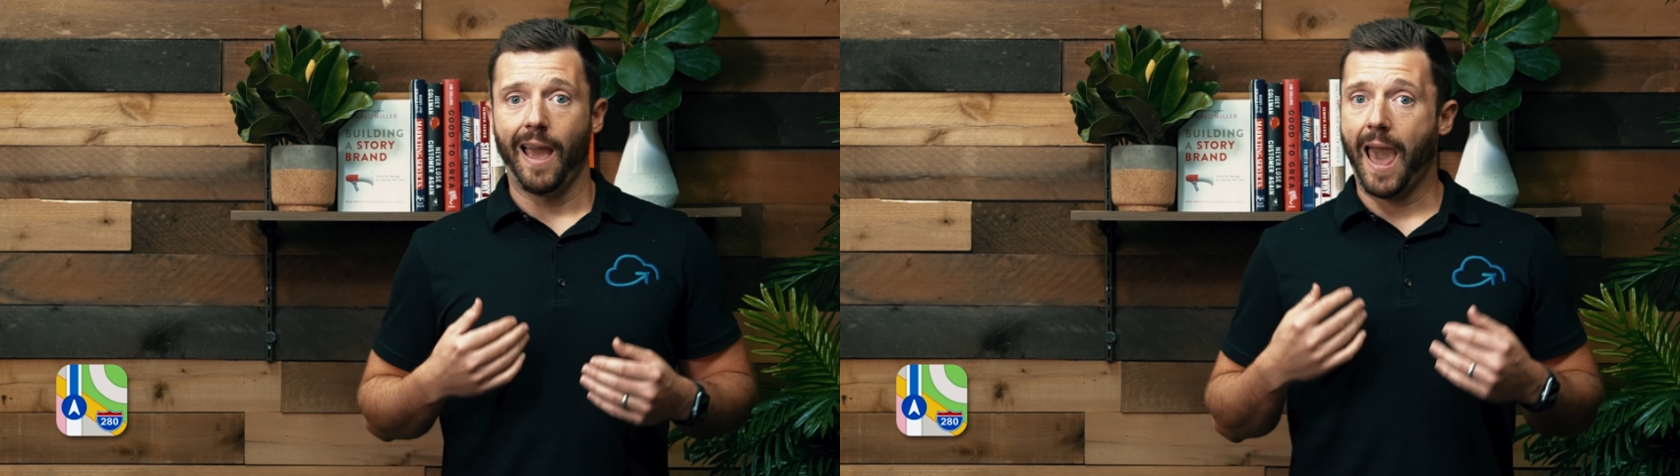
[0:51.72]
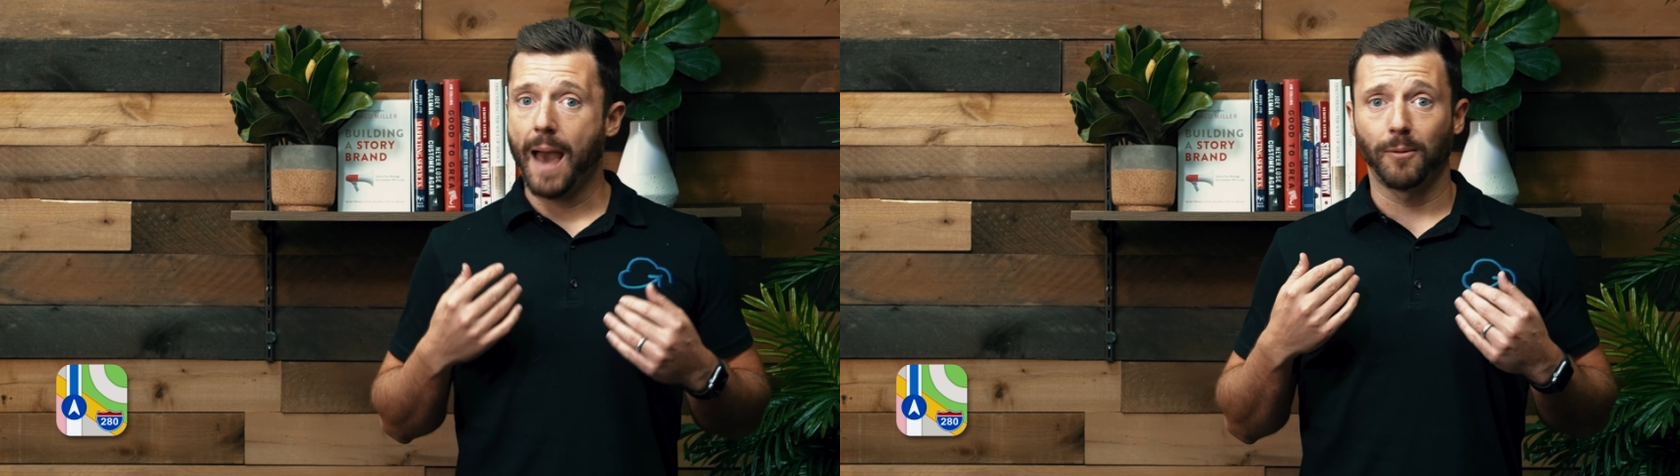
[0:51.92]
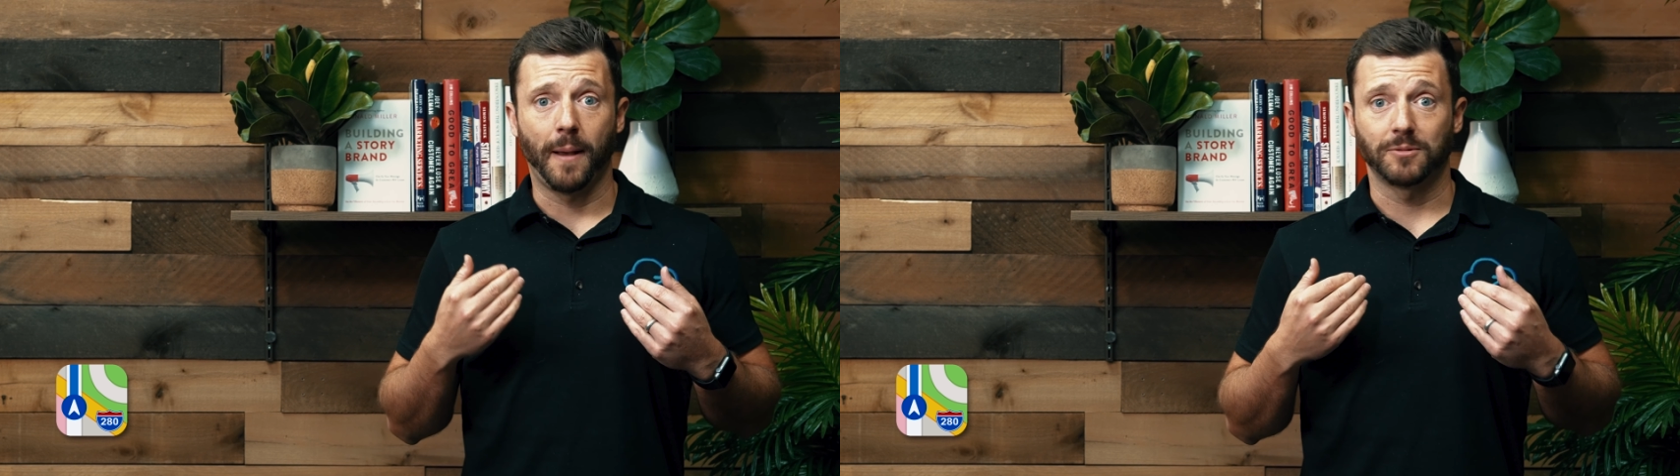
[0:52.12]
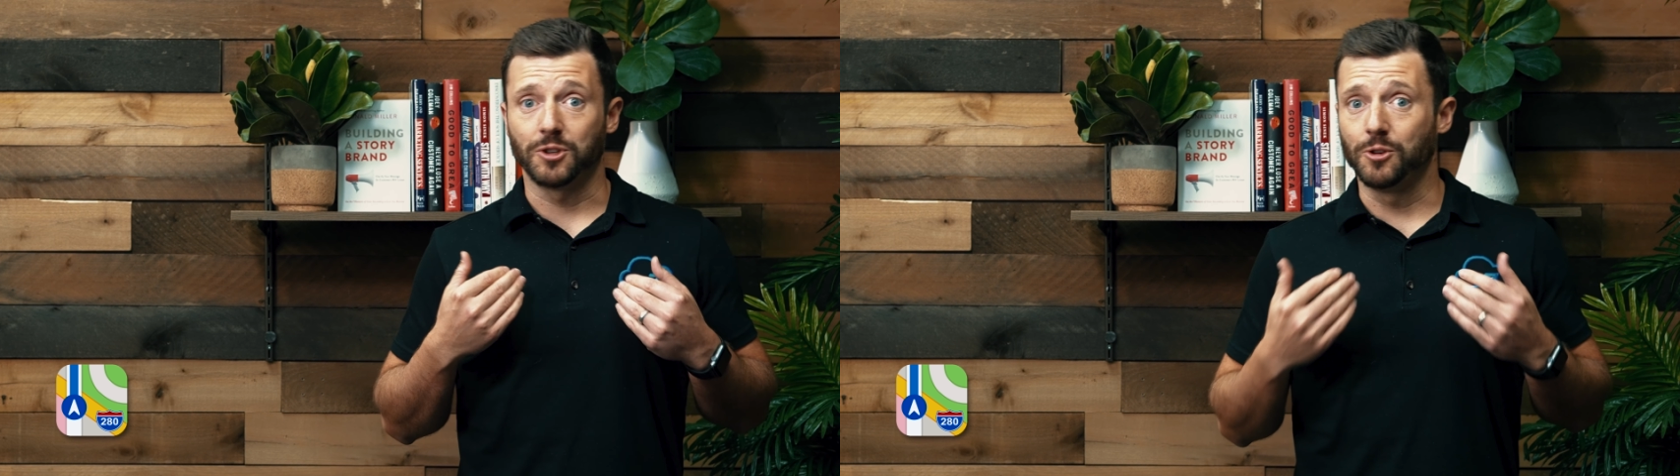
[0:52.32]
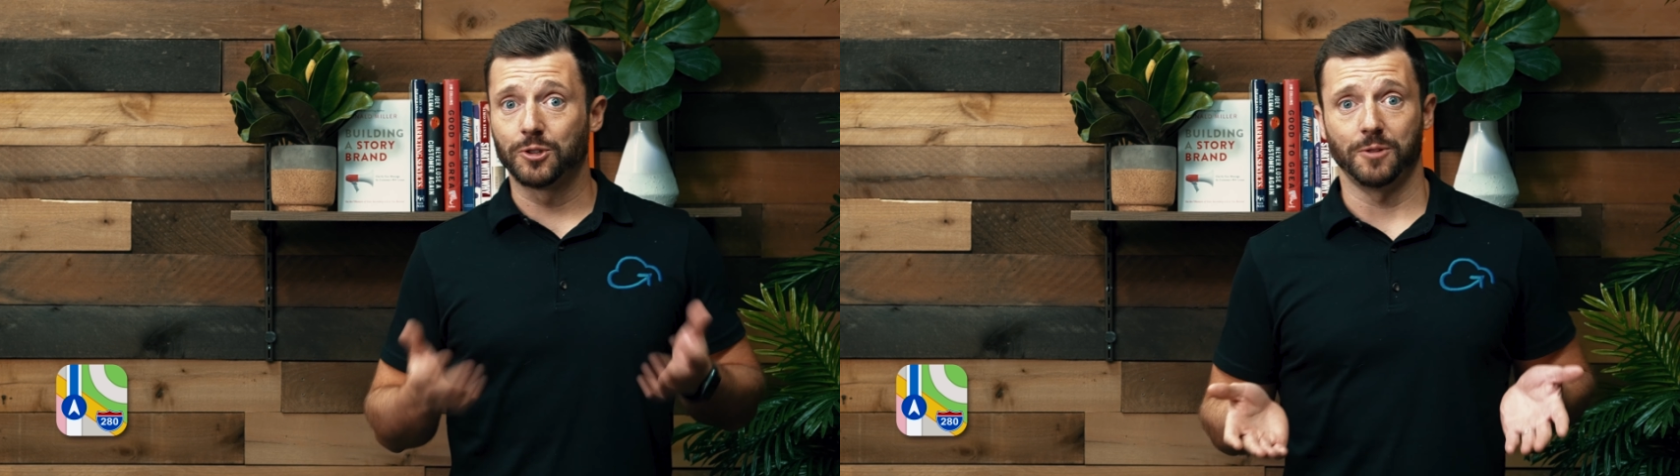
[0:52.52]
Apple Maps
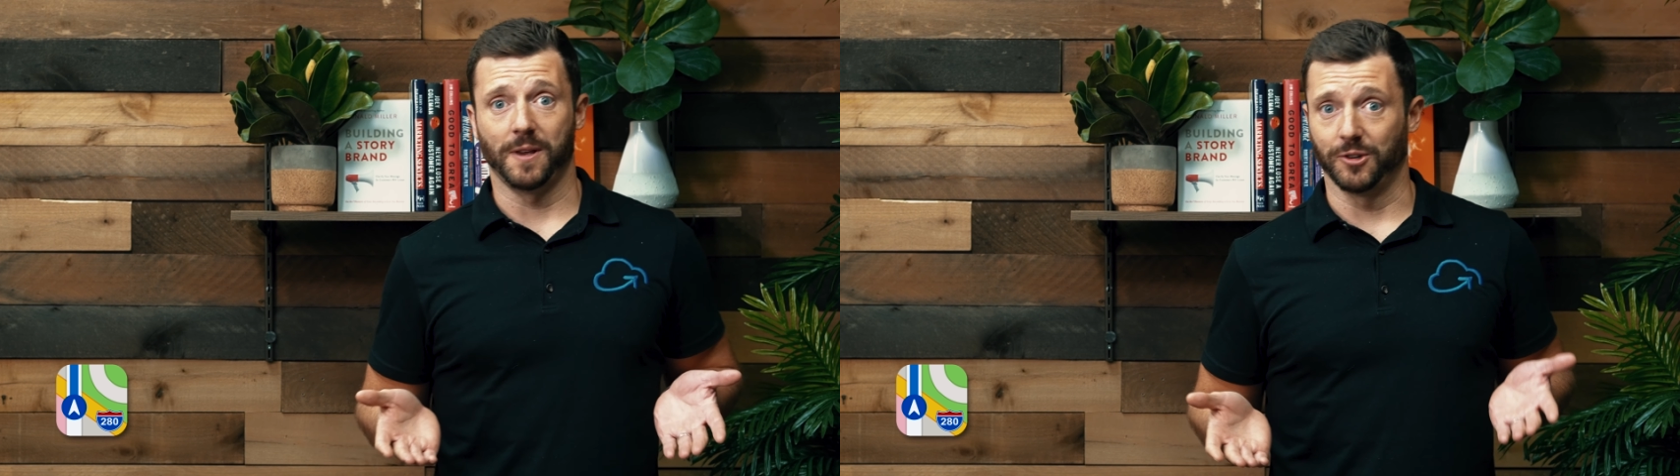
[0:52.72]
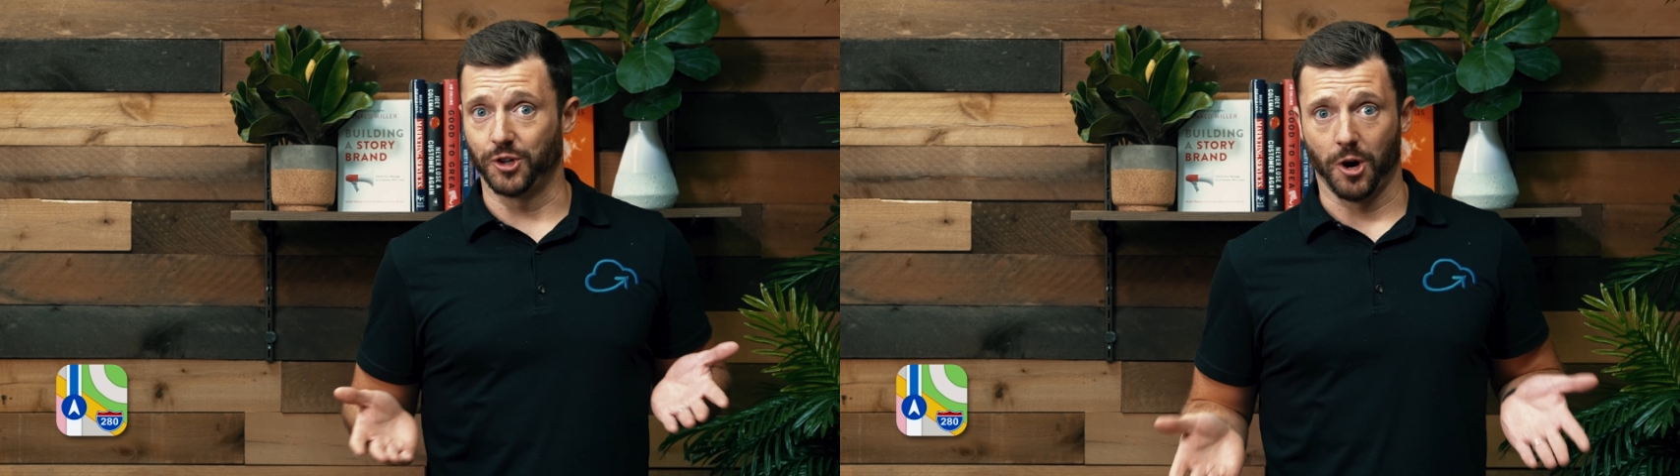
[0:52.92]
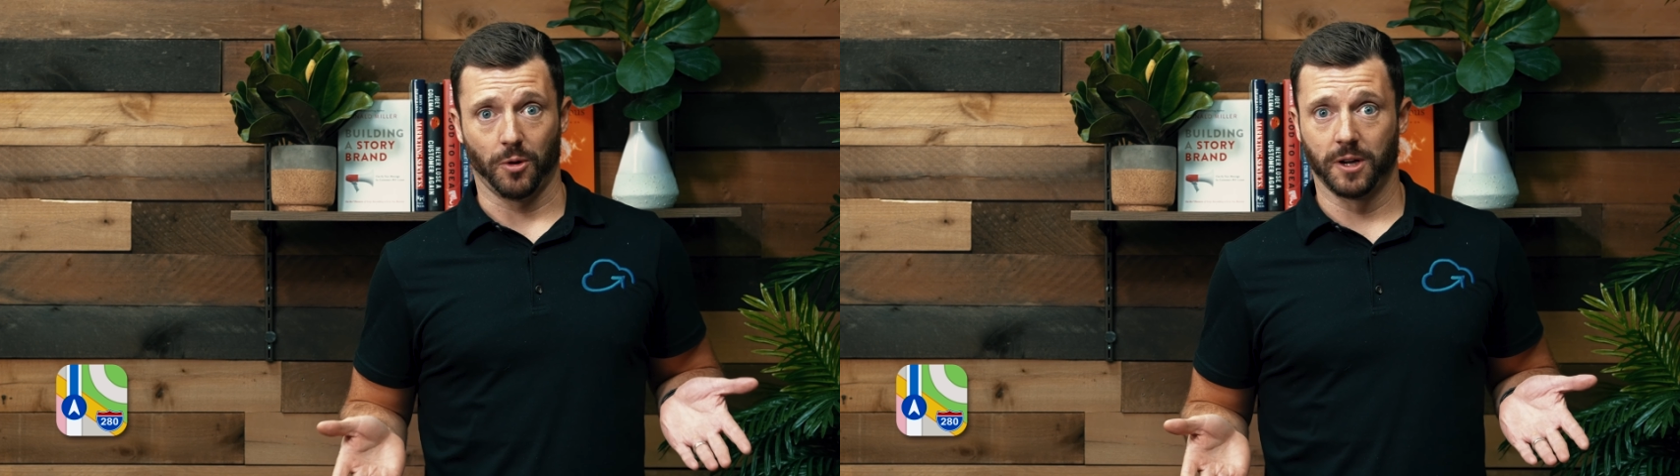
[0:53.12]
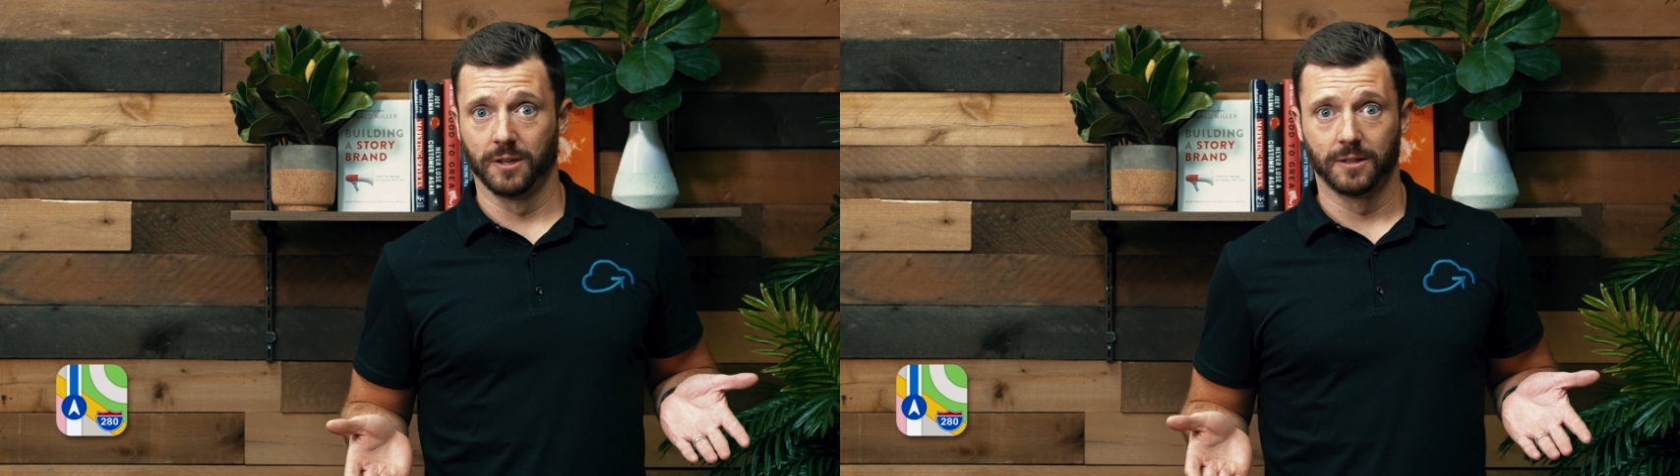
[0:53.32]
used to be a joke.